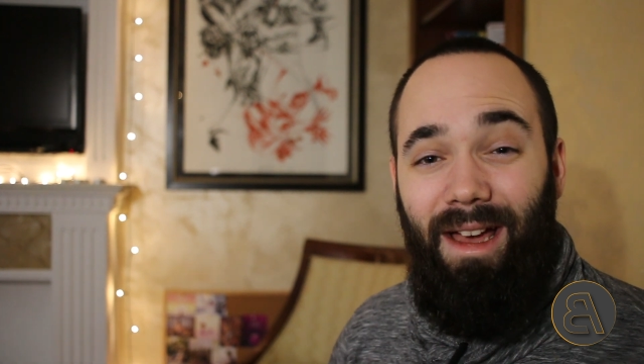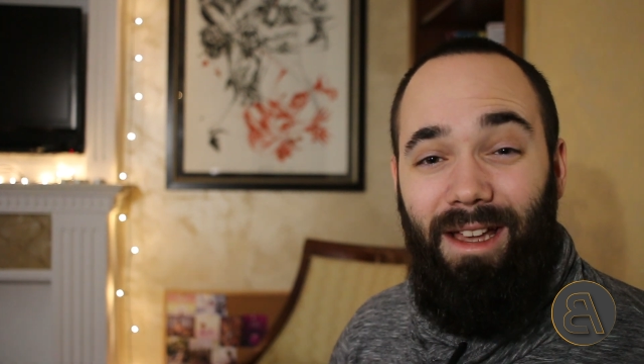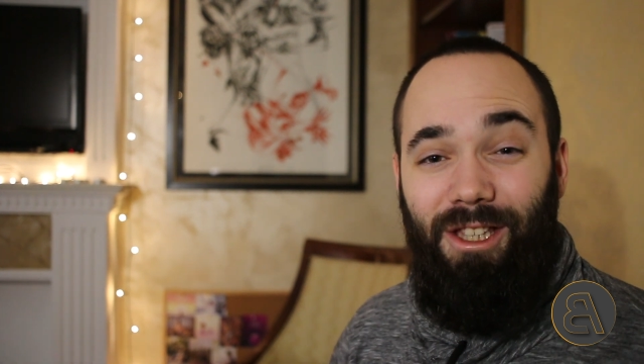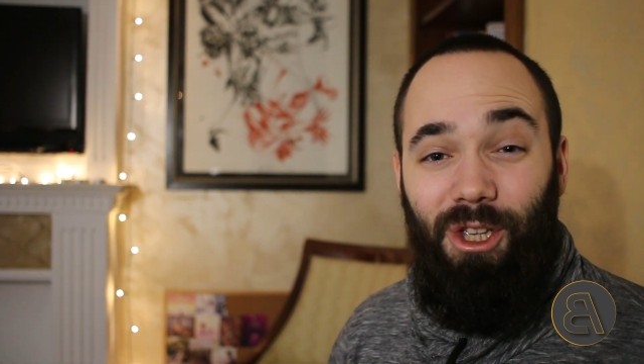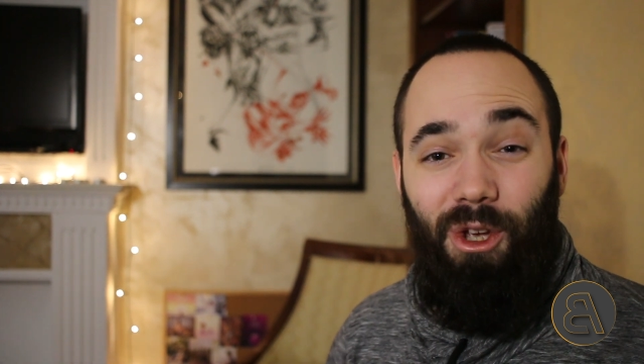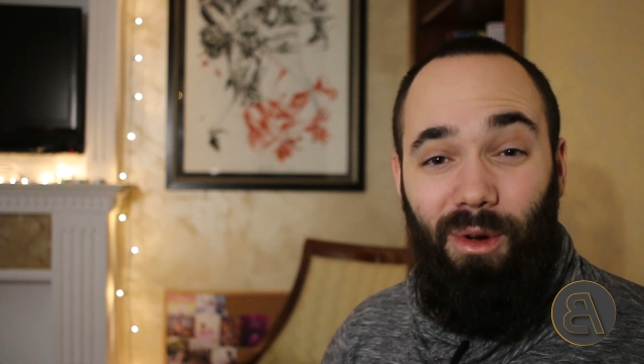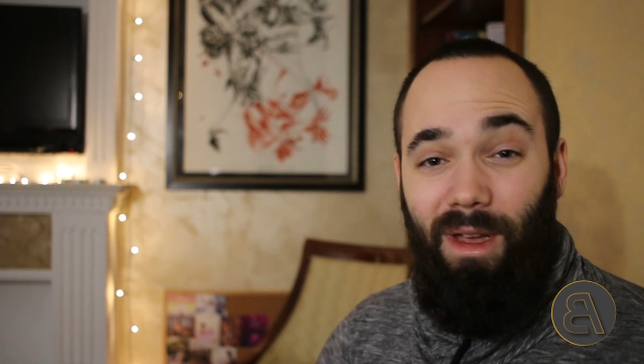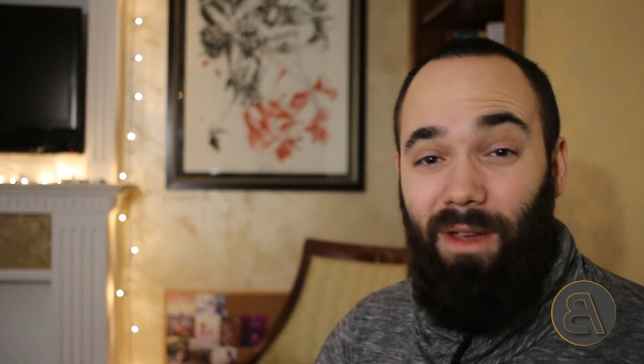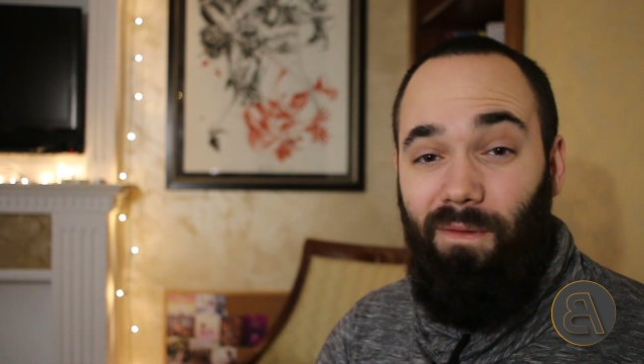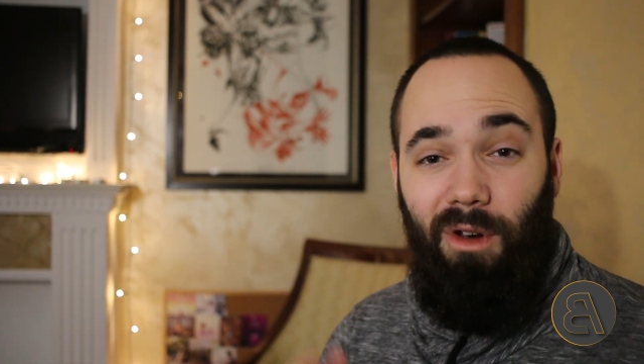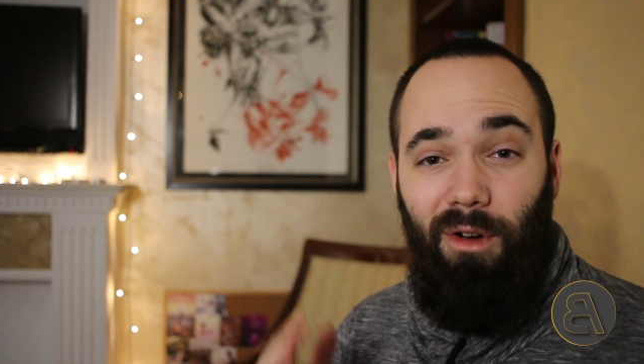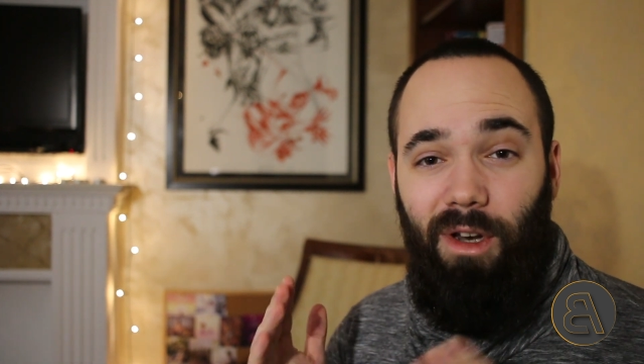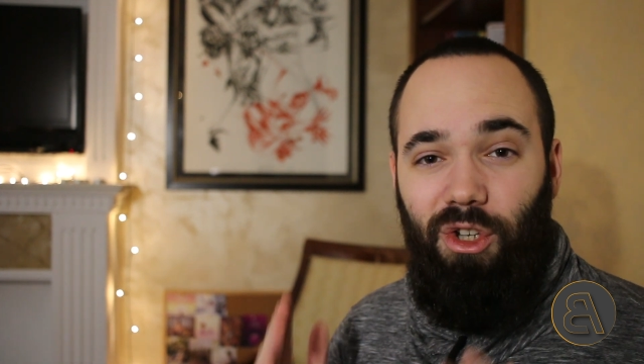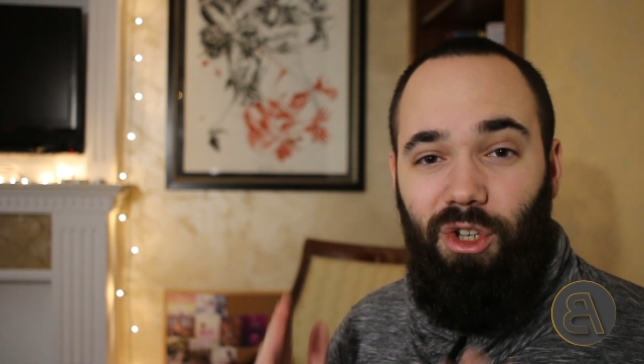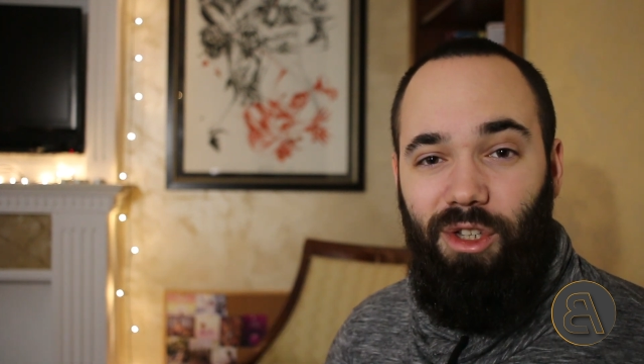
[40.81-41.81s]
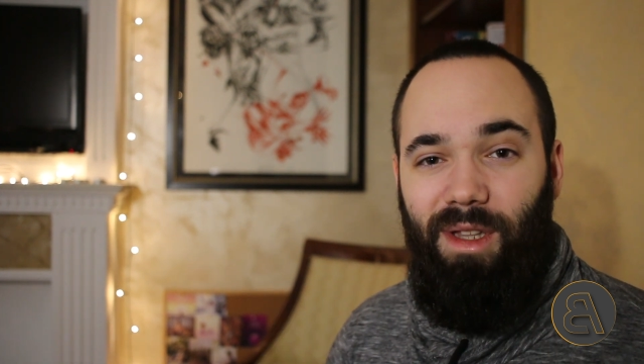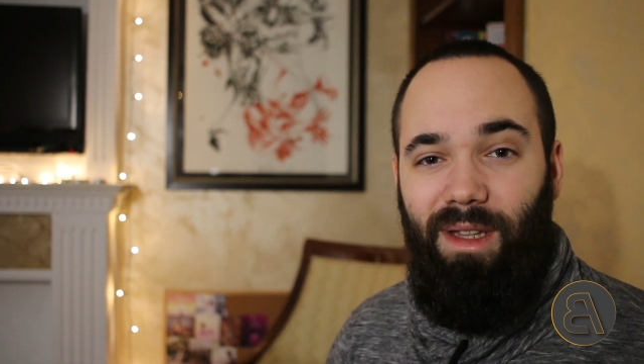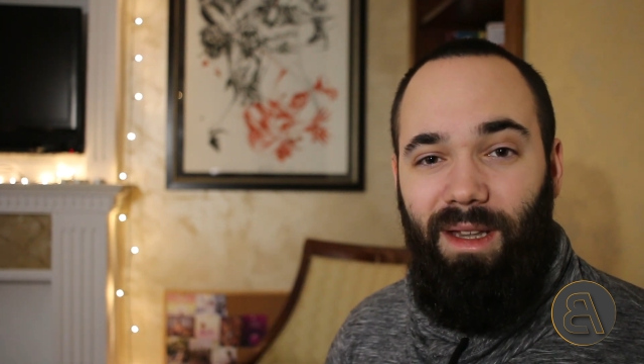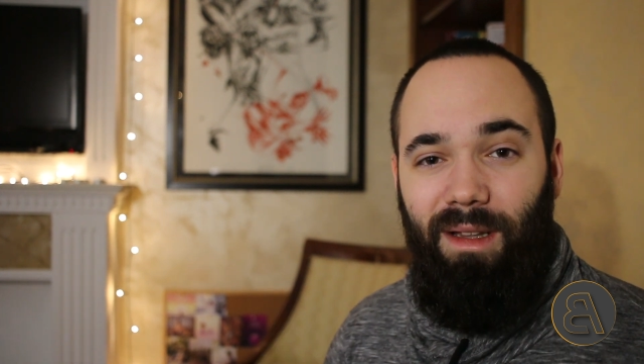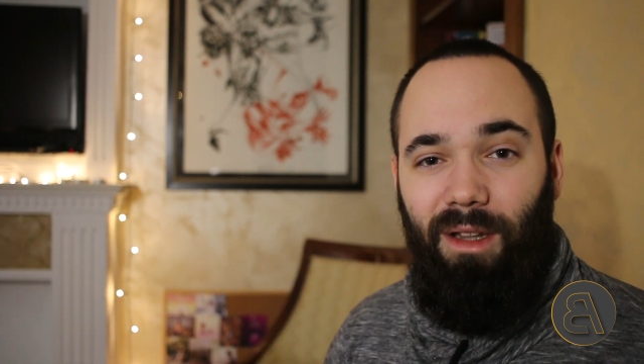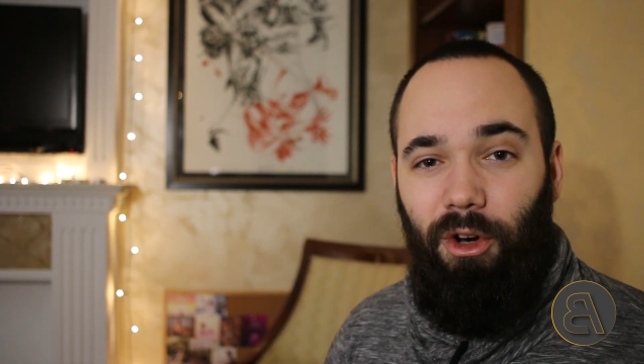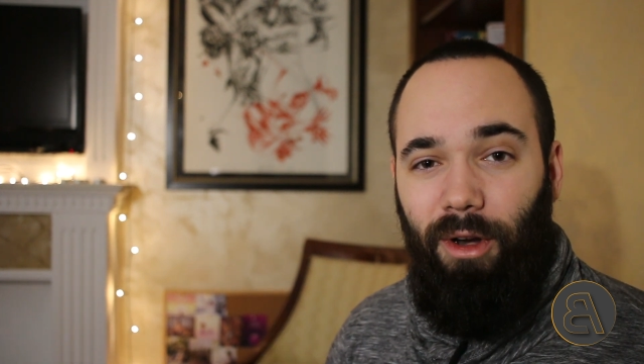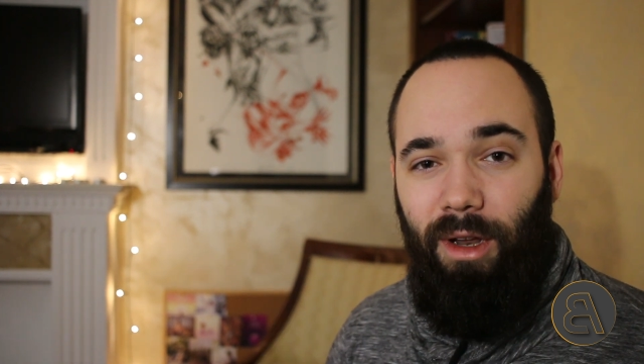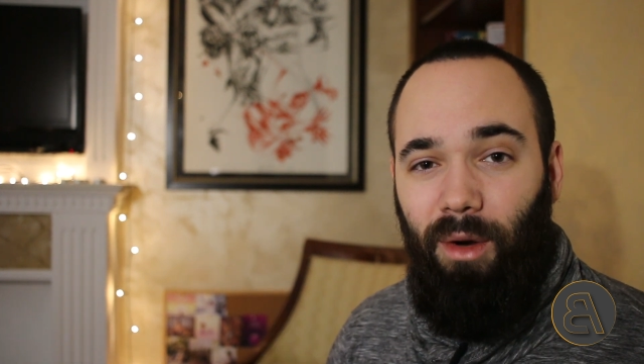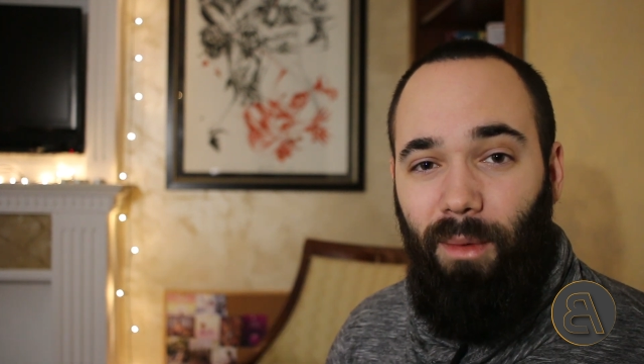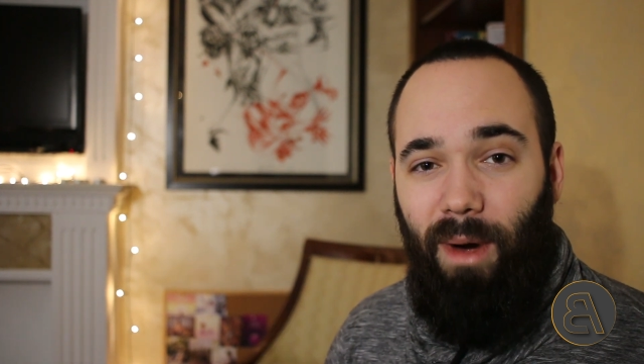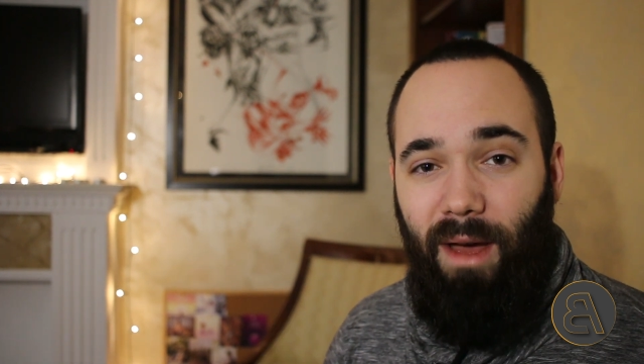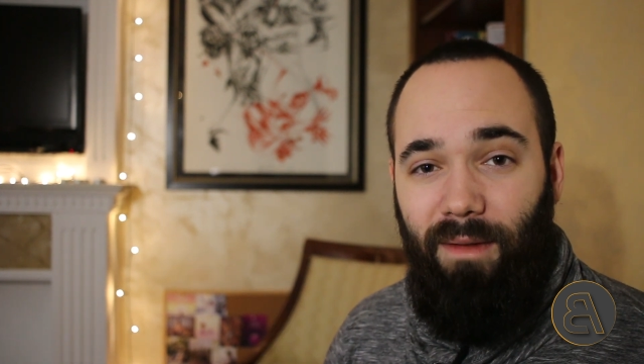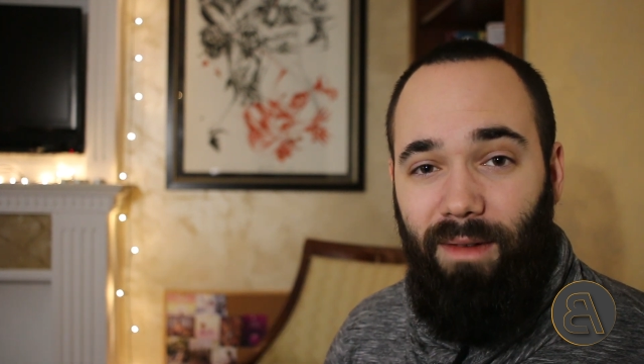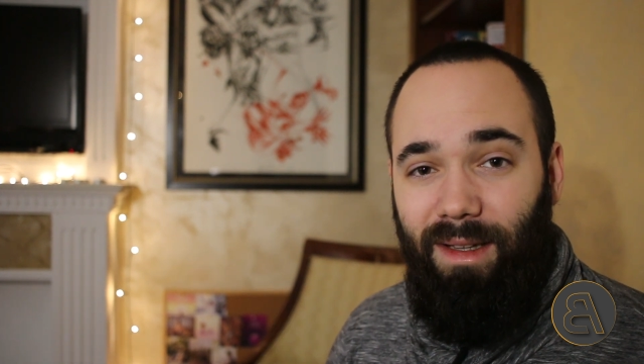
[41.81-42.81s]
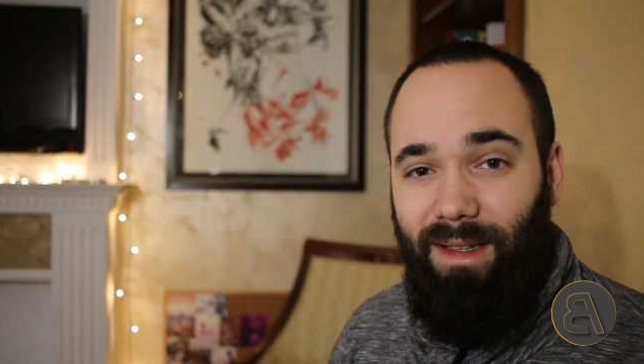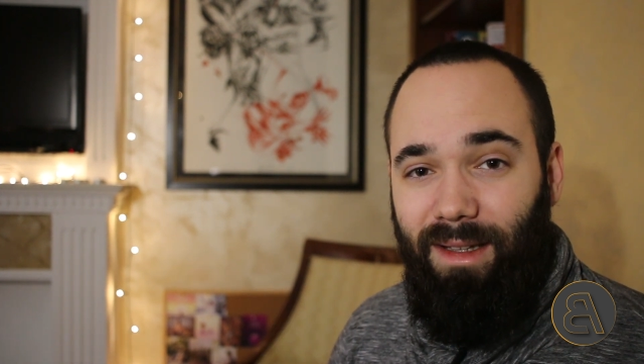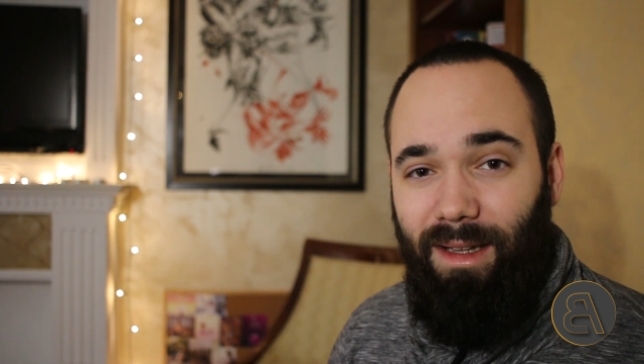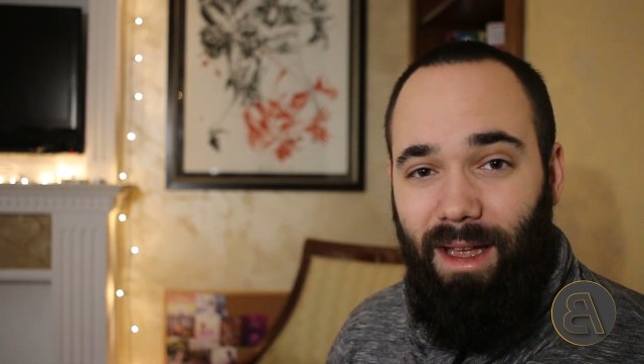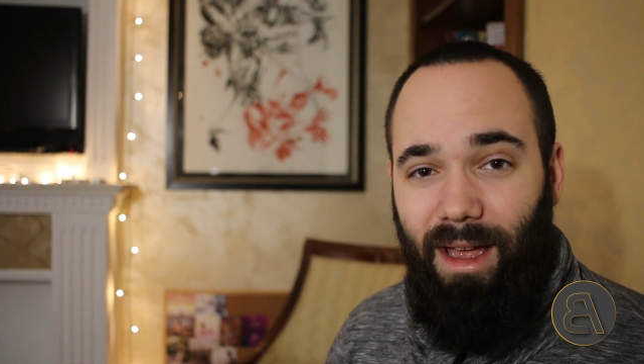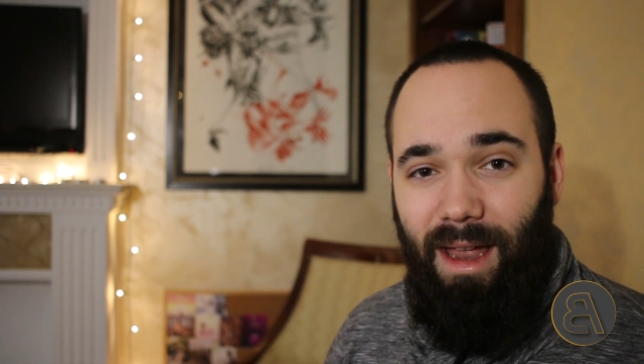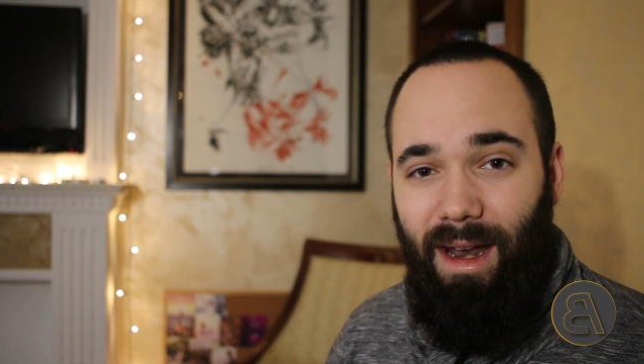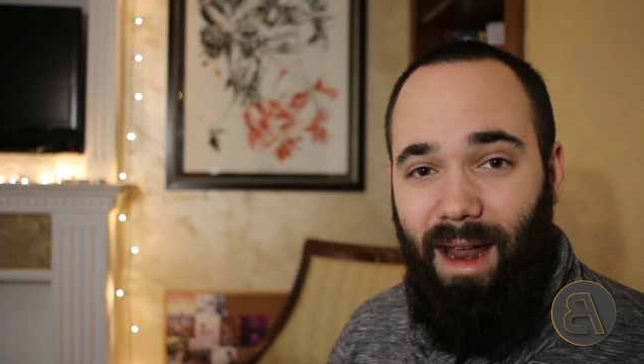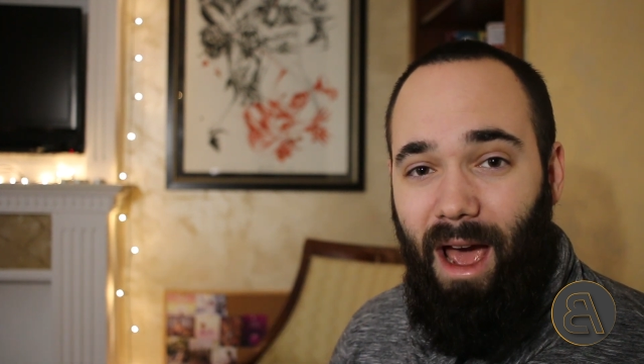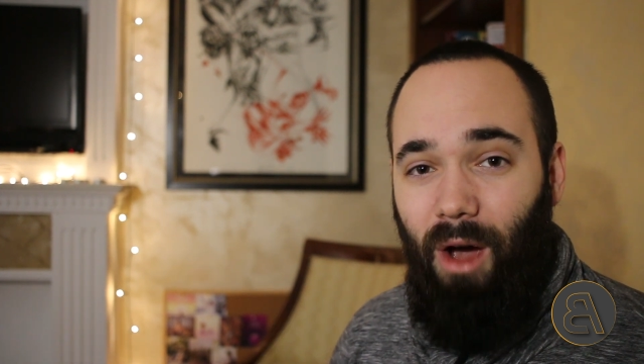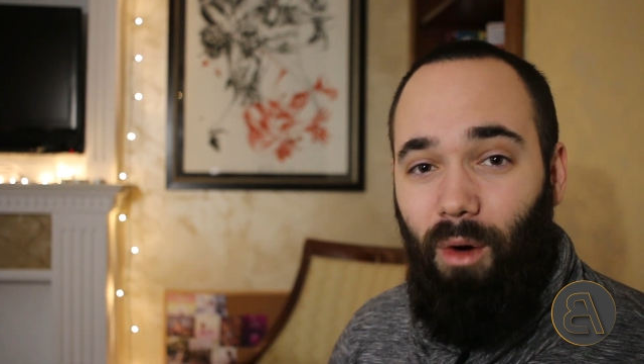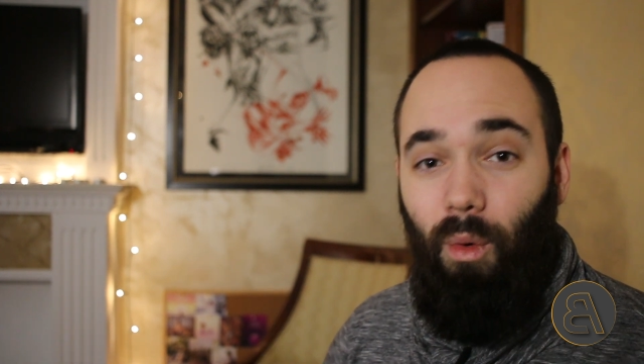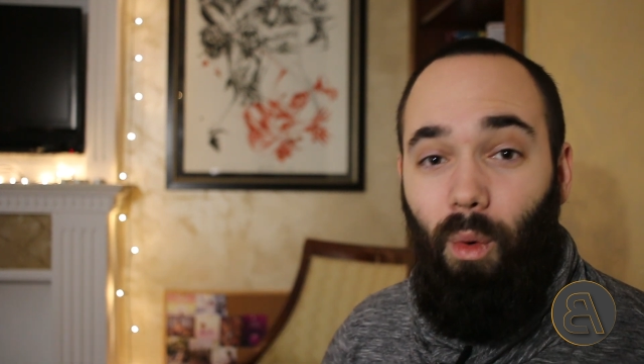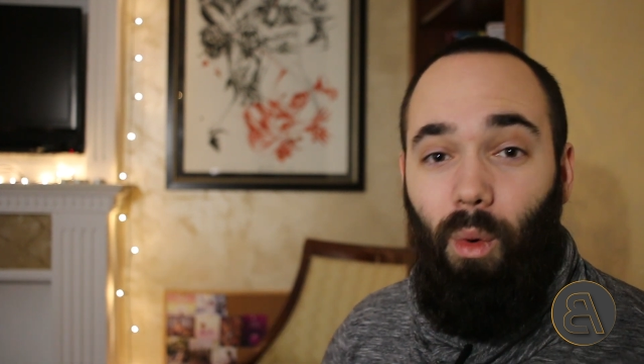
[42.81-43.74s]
So if you're interested in learning Revit now,